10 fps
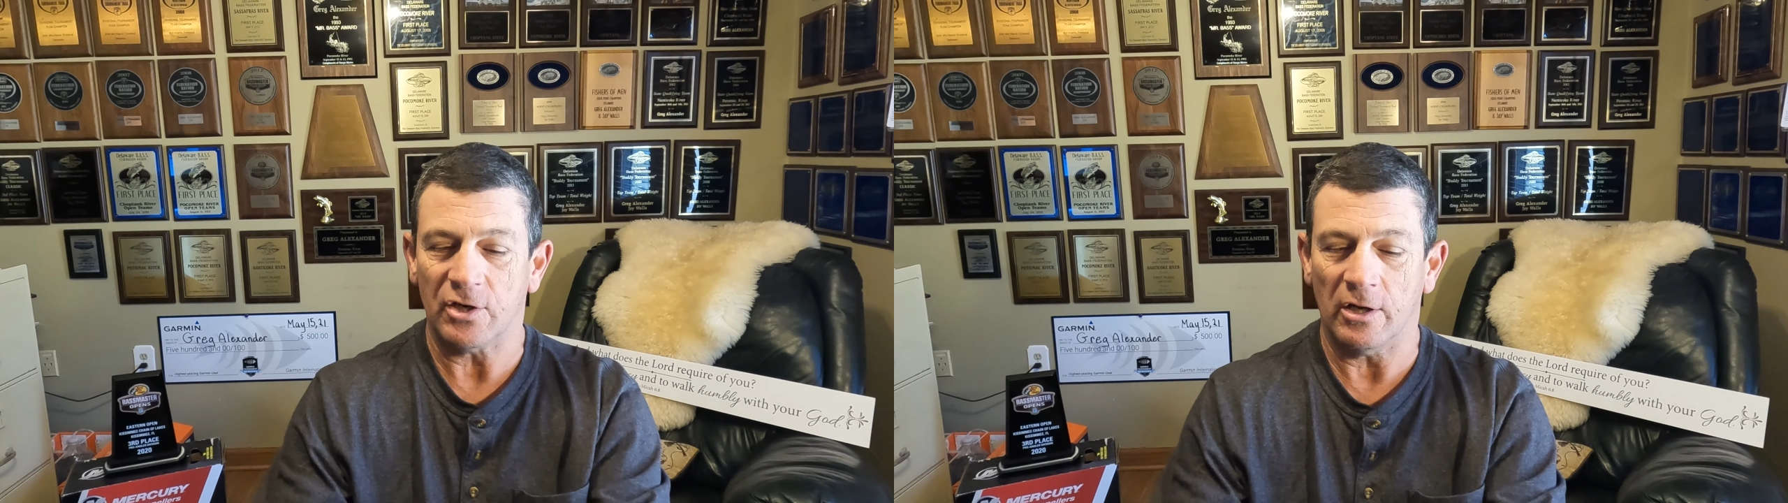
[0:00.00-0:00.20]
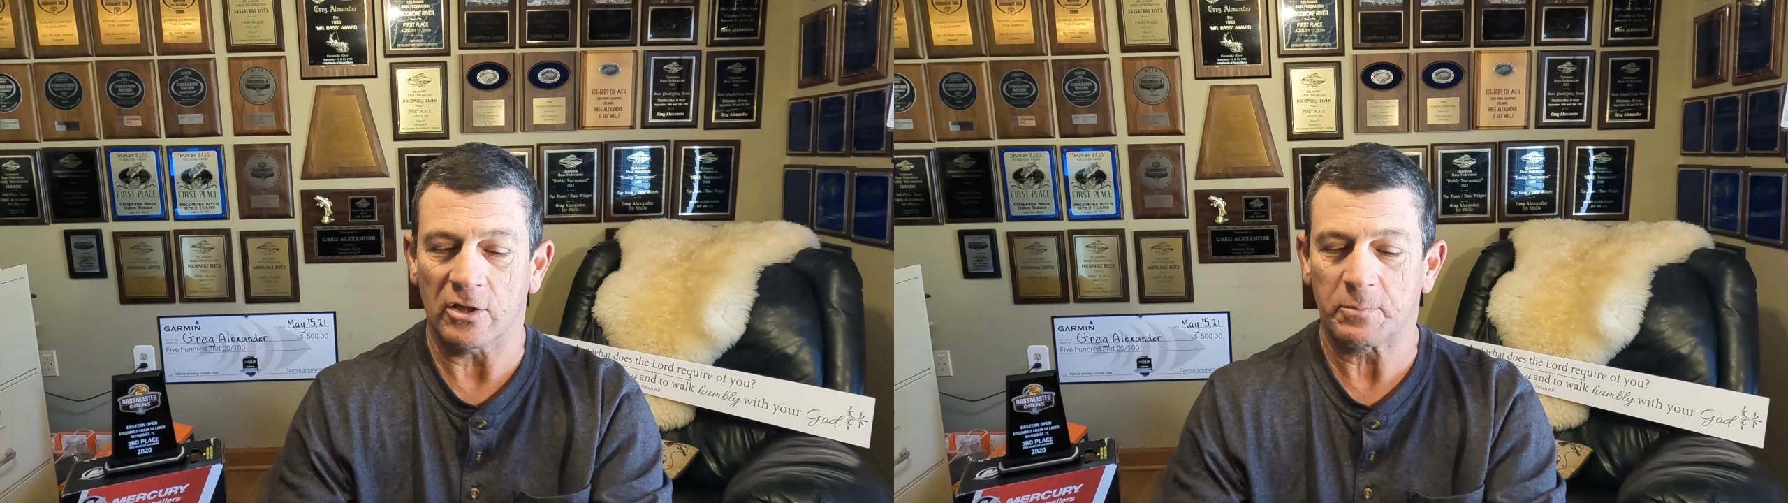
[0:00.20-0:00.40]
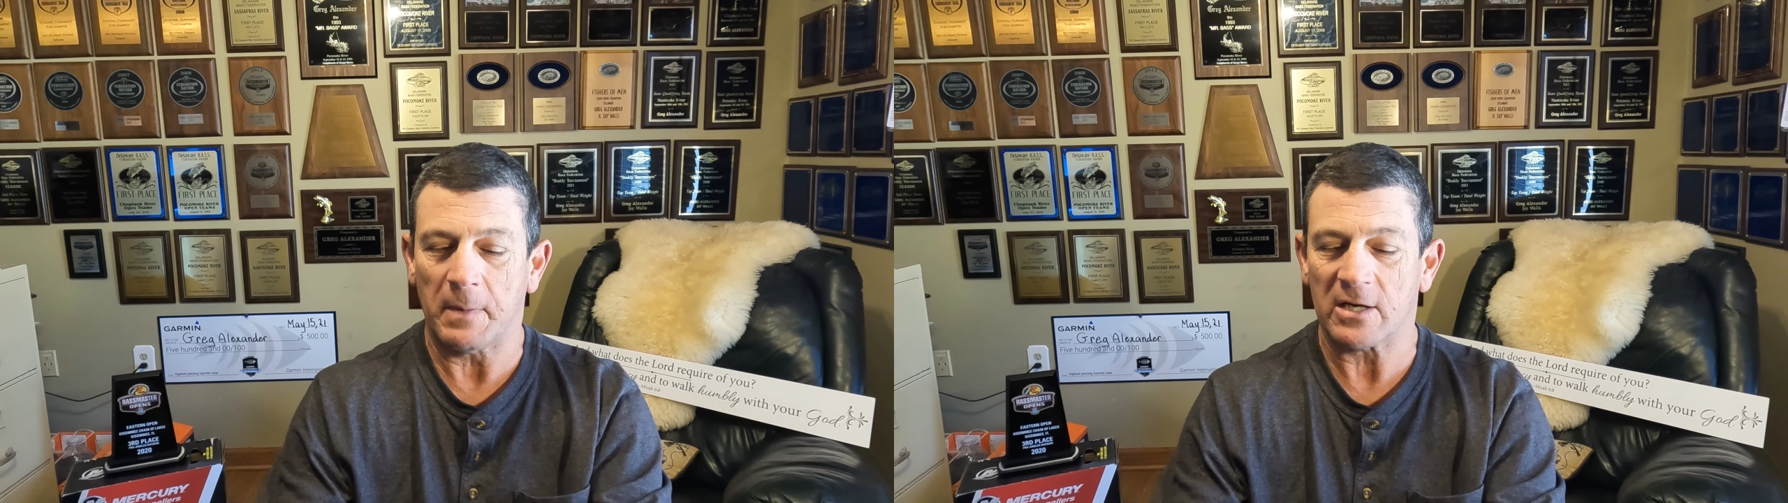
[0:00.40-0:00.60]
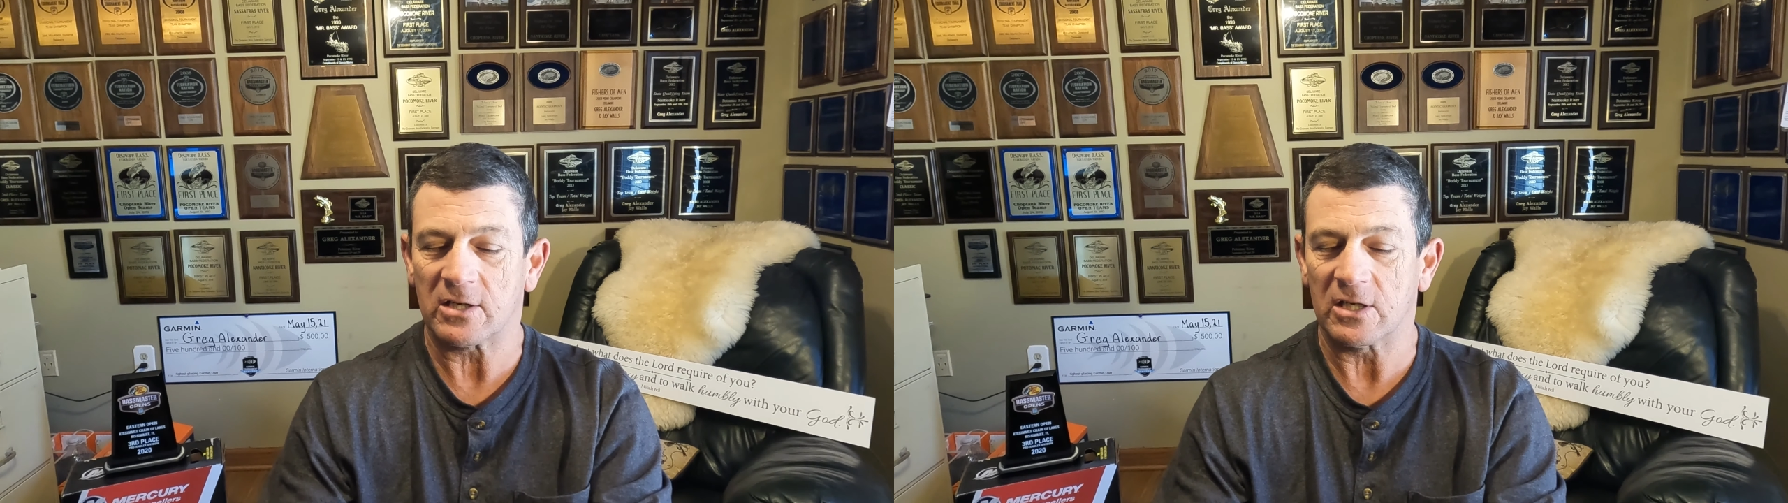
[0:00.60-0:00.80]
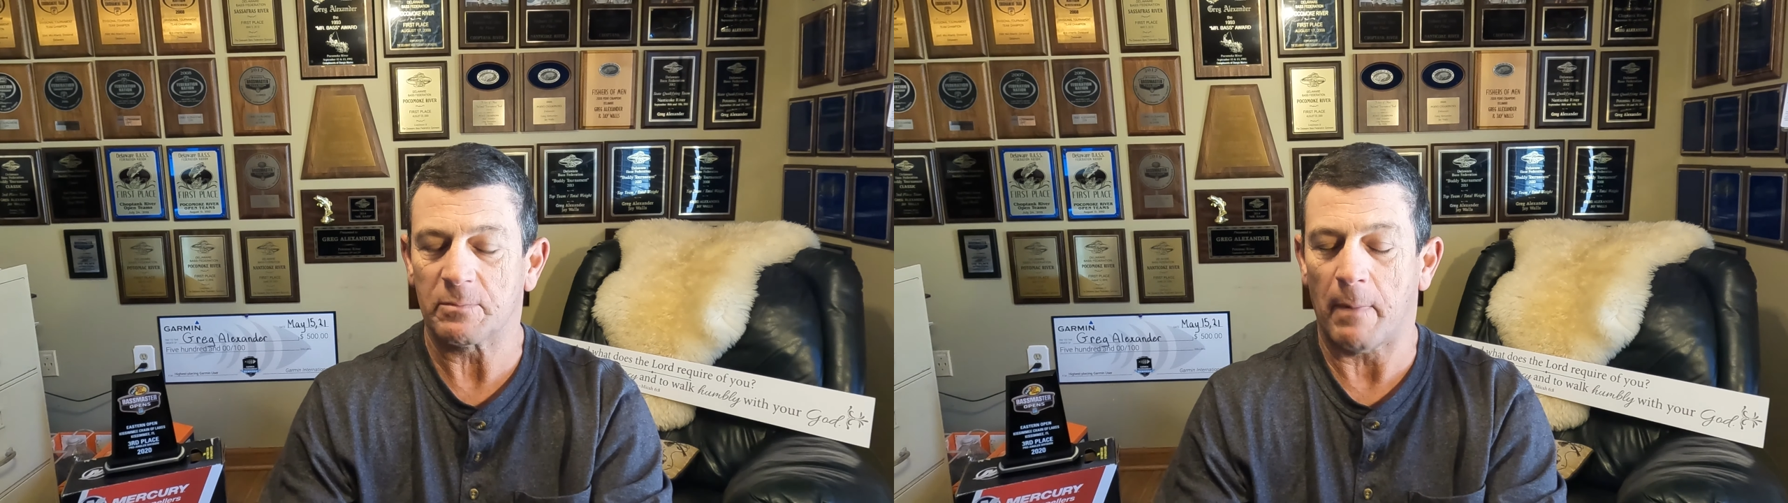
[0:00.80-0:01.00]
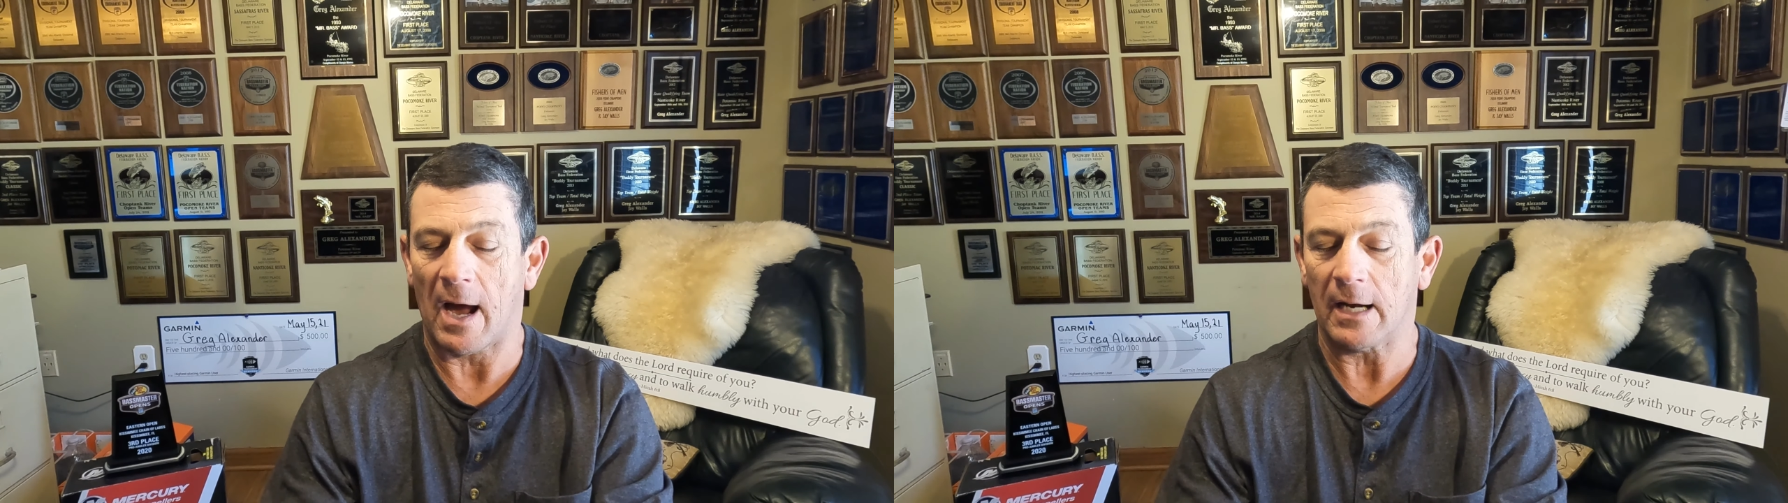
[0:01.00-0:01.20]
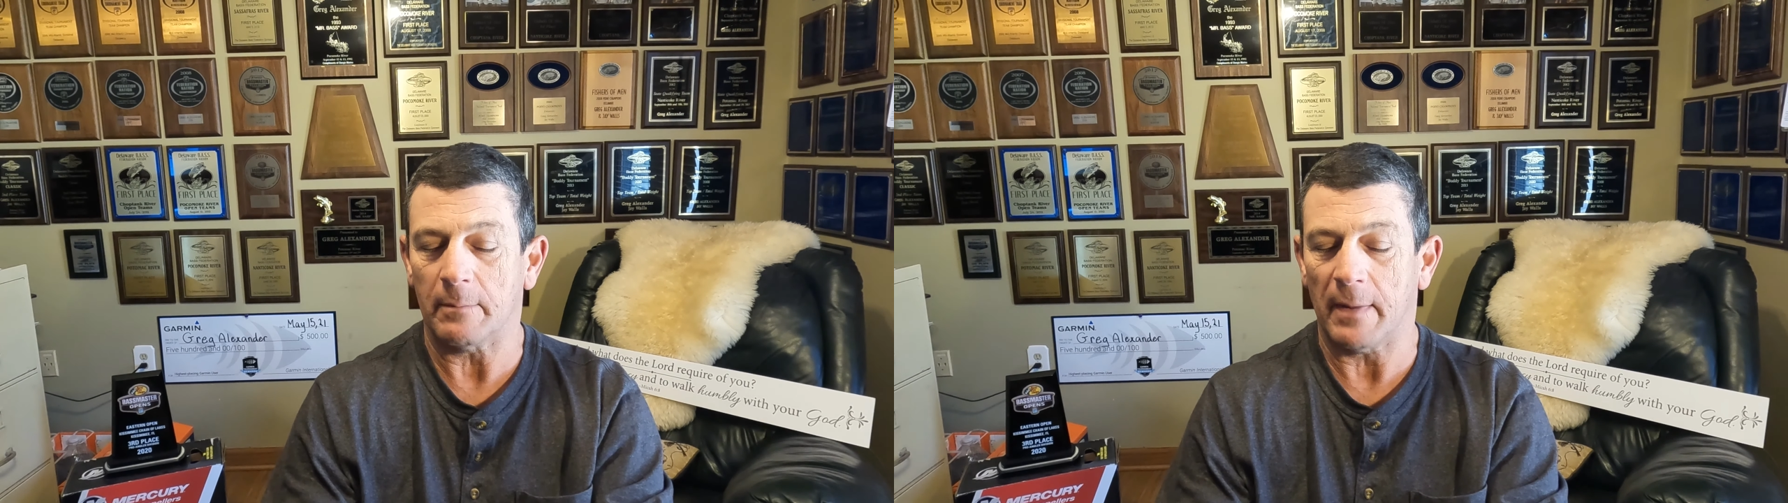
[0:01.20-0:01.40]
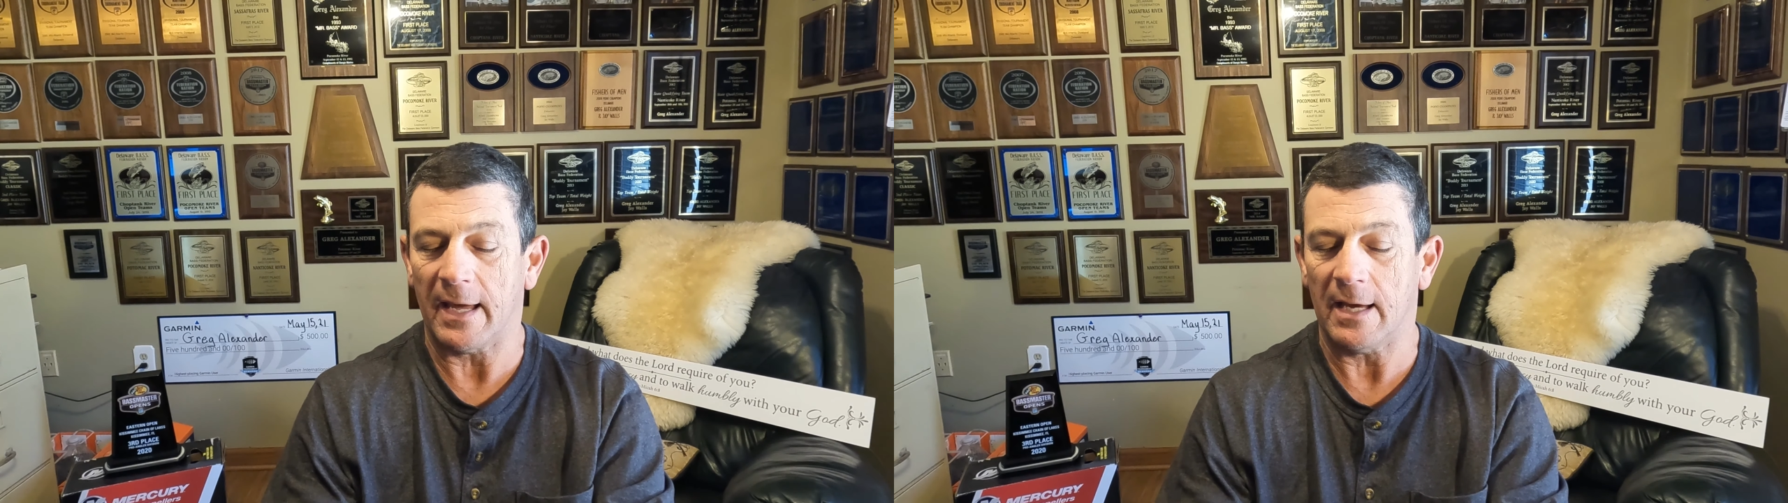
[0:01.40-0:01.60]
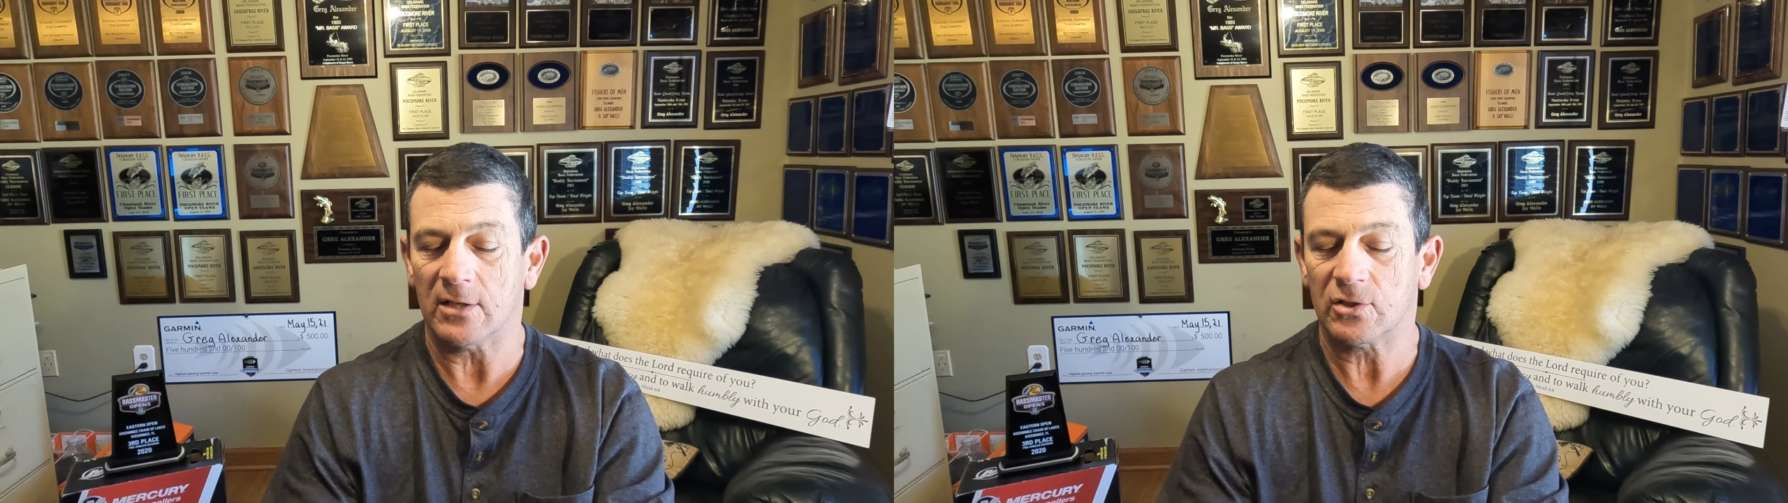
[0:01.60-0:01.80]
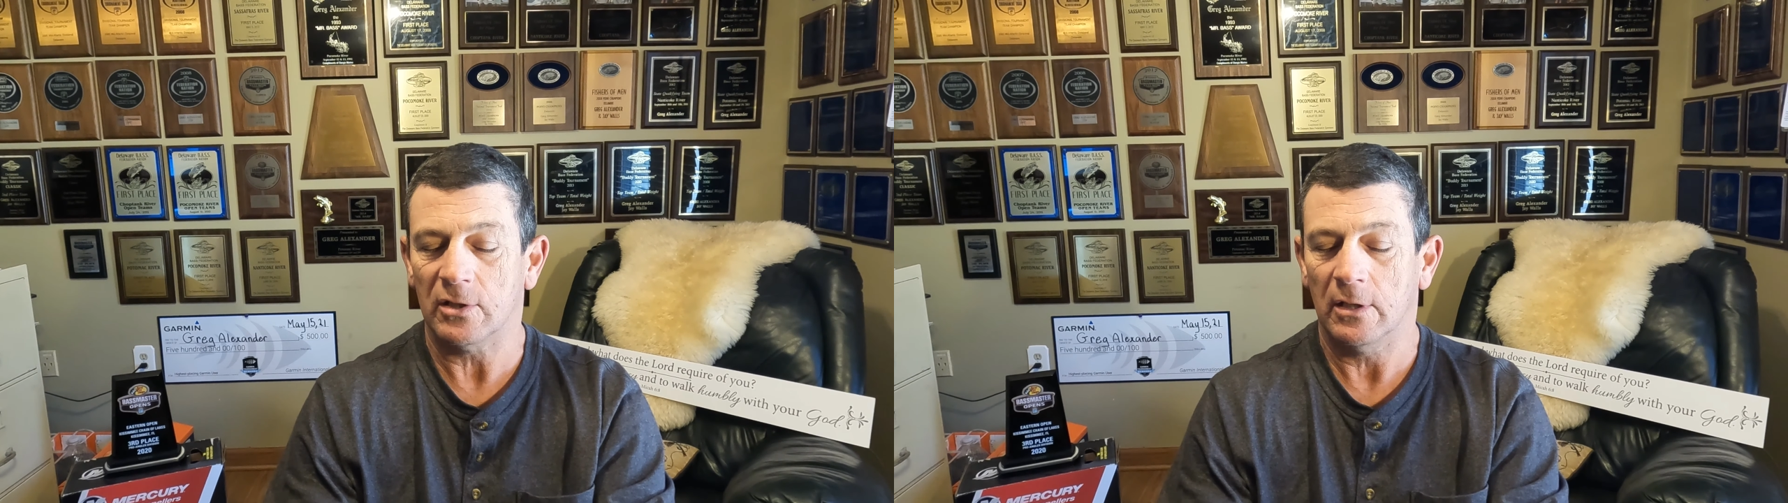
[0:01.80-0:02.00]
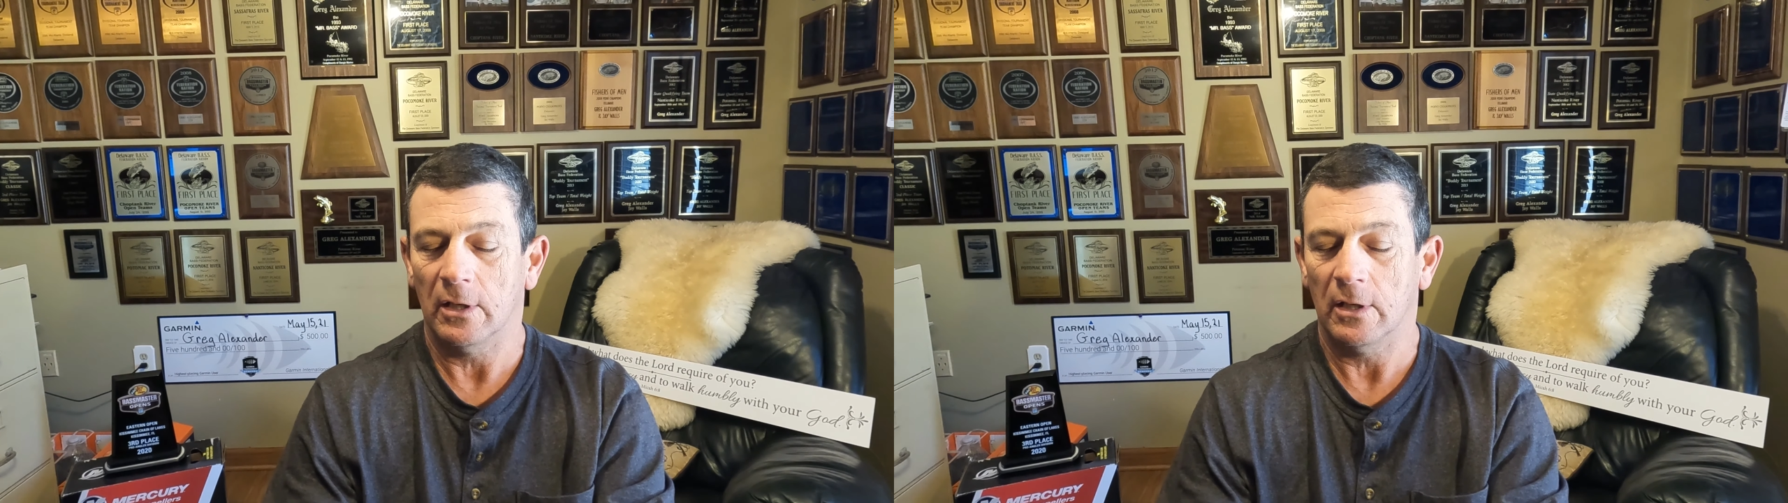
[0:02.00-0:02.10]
especially spotted bass